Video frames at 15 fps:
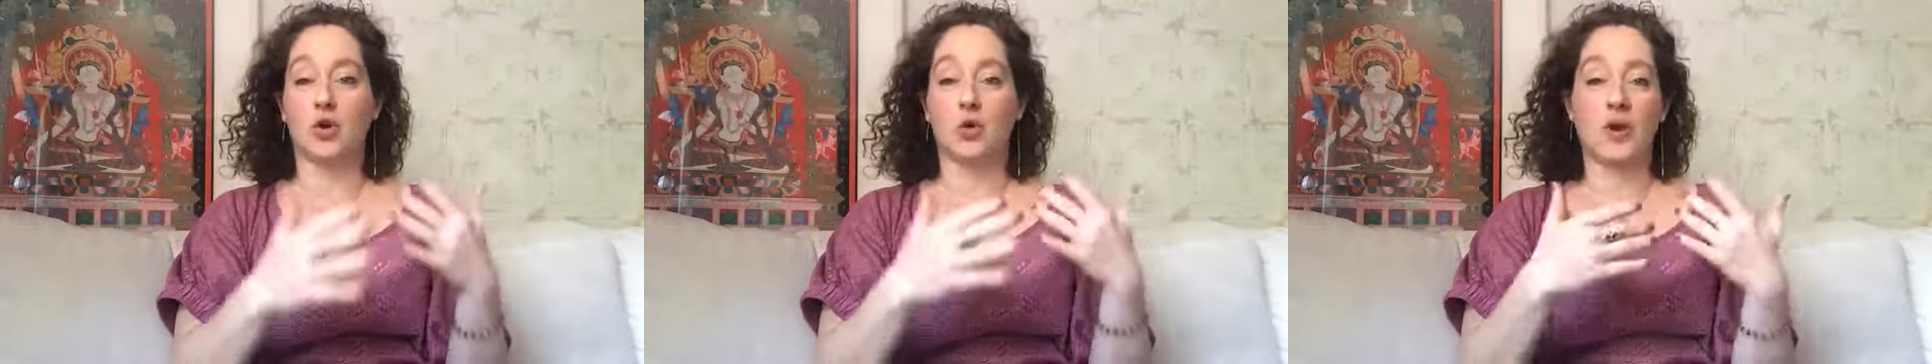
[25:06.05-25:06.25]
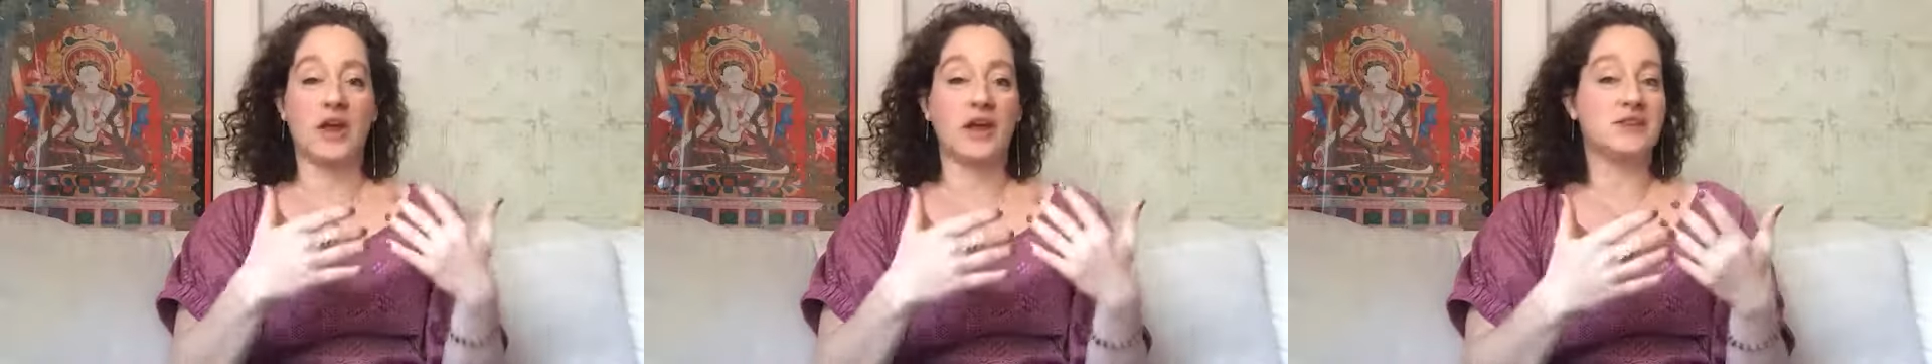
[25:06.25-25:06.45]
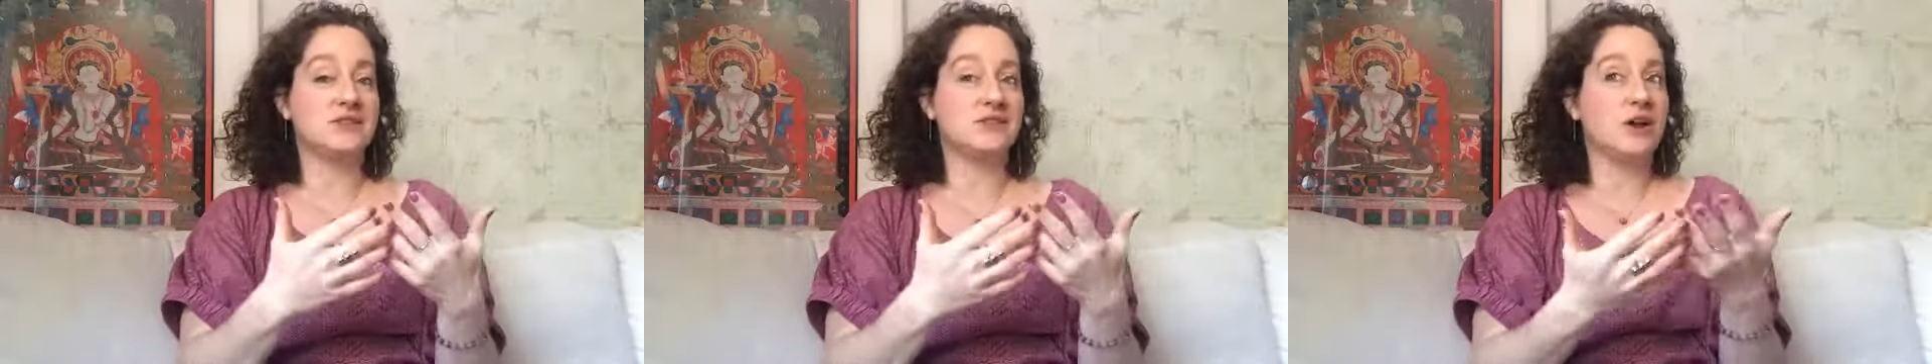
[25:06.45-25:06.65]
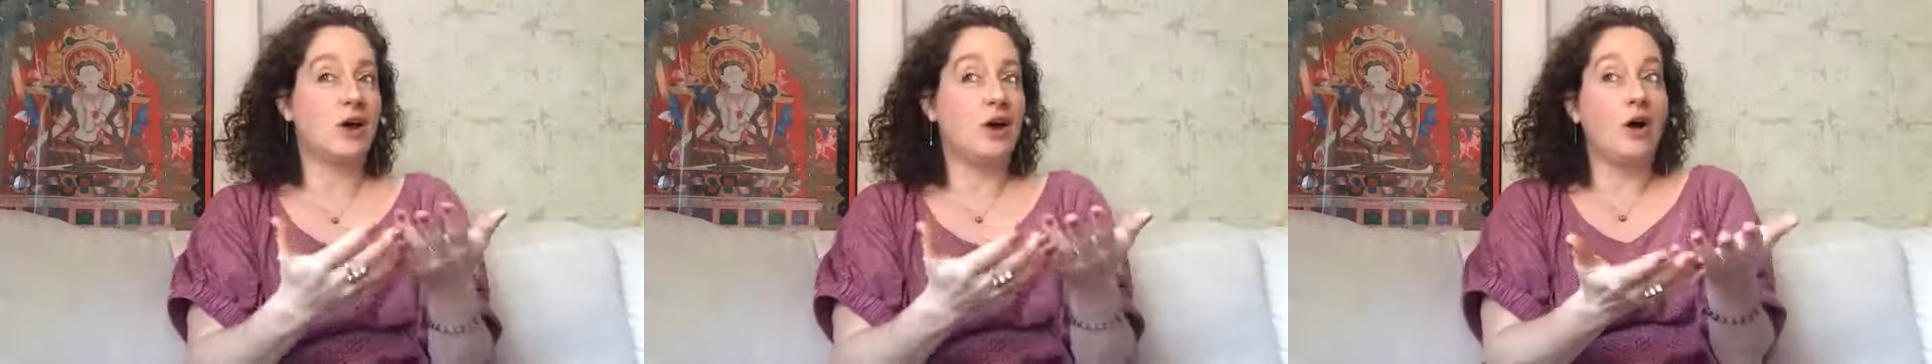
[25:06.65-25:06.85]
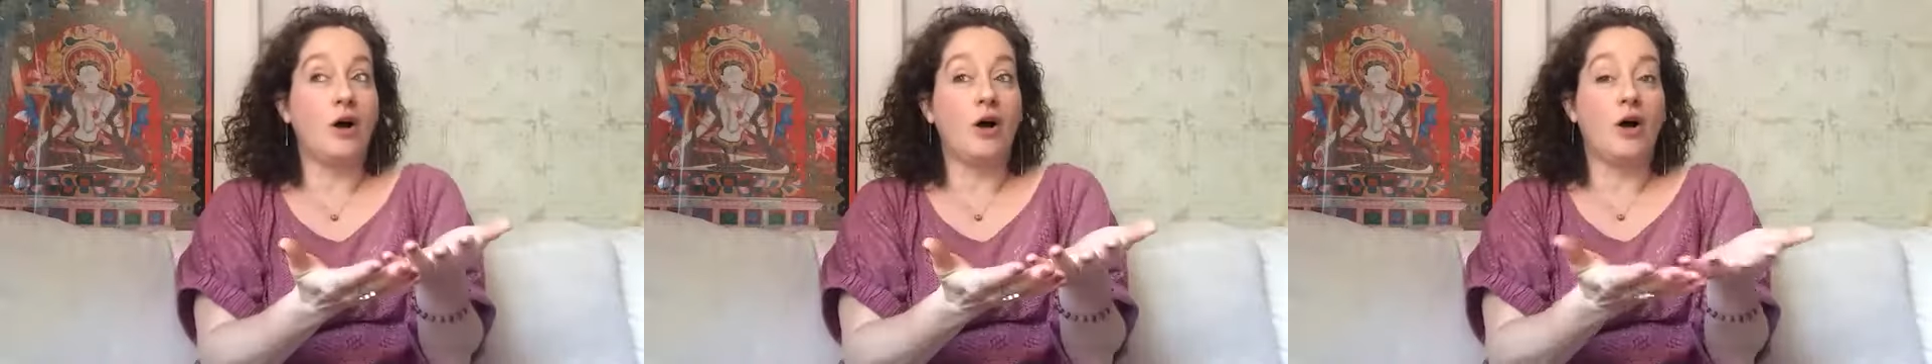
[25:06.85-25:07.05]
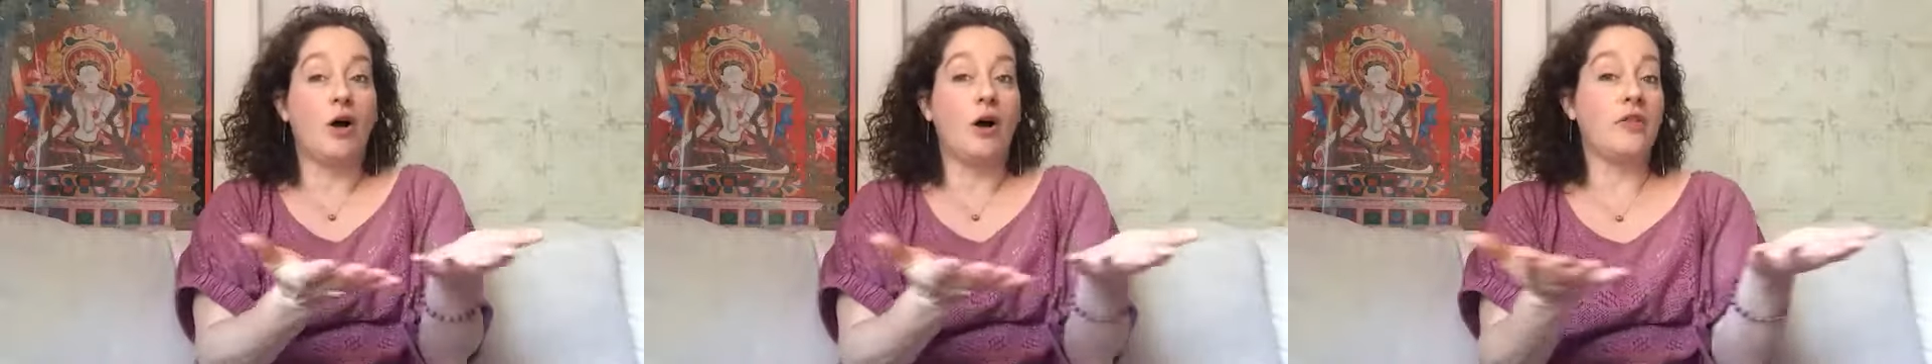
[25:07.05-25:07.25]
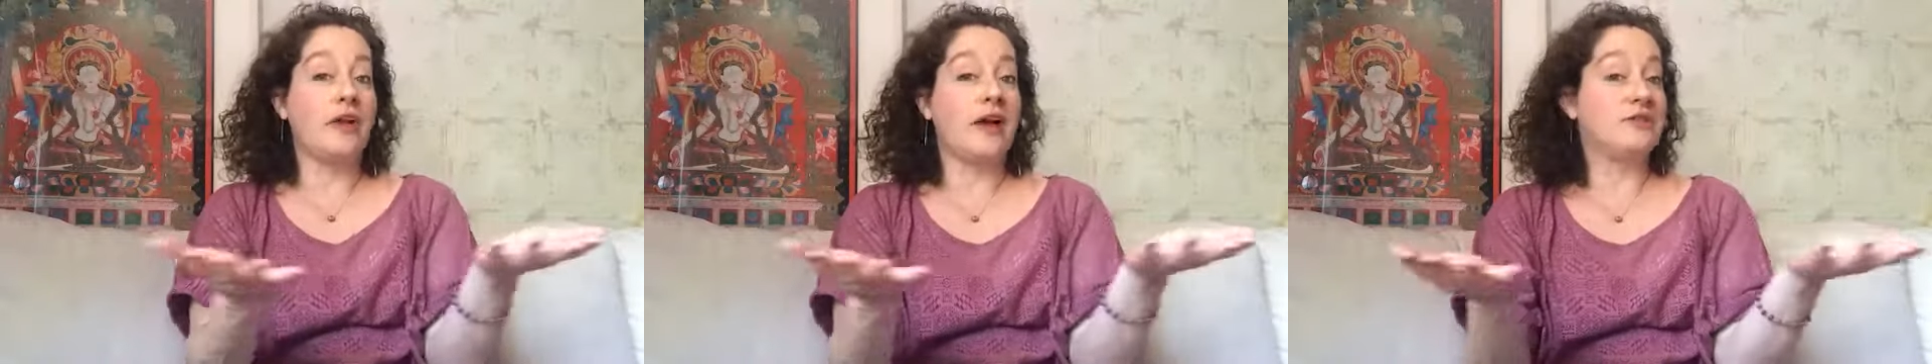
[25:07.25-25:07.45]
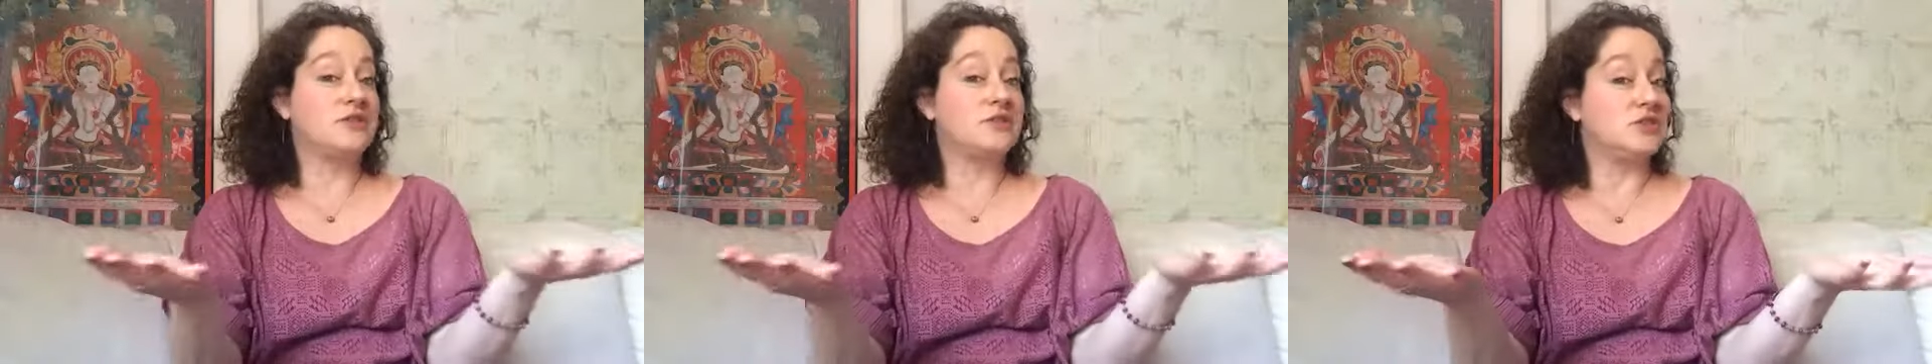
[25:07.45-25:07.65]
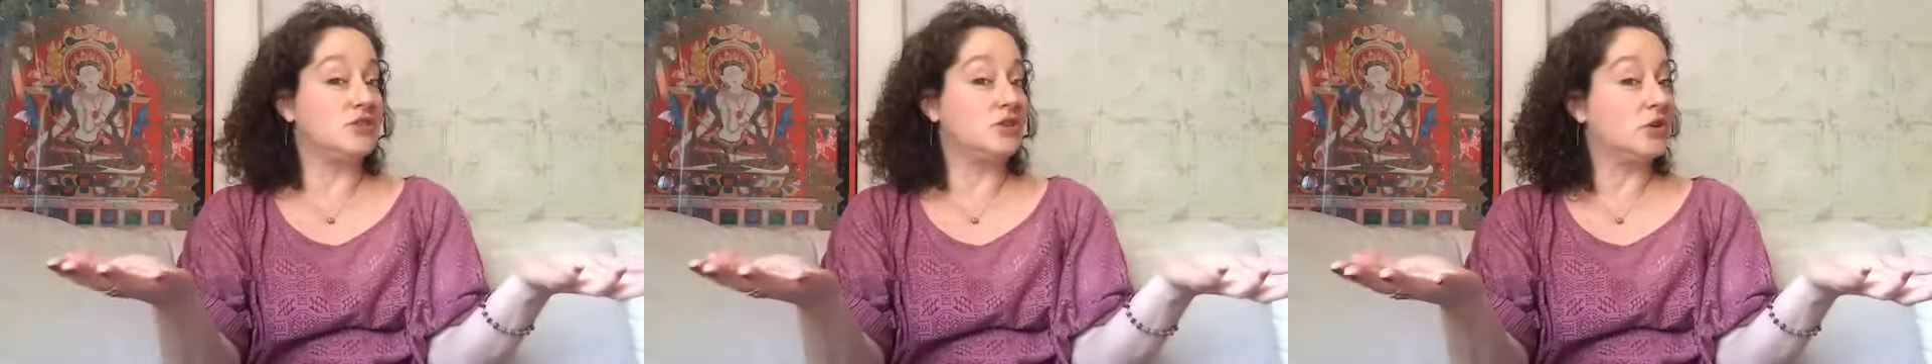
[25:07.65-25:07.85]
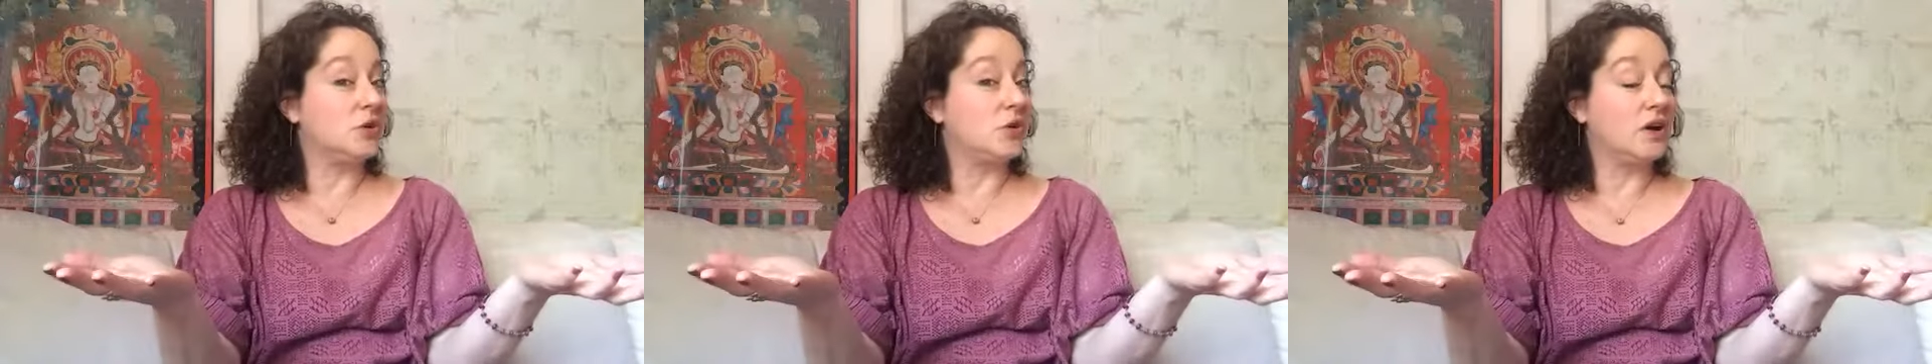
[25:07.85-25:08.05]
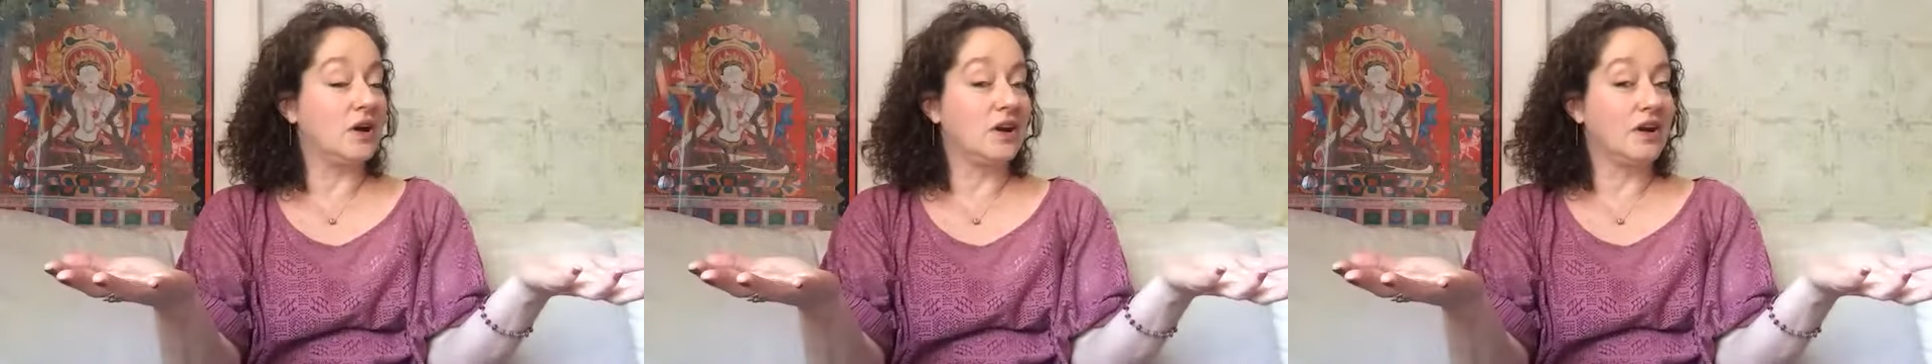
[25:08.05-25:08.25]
grace. All they have to do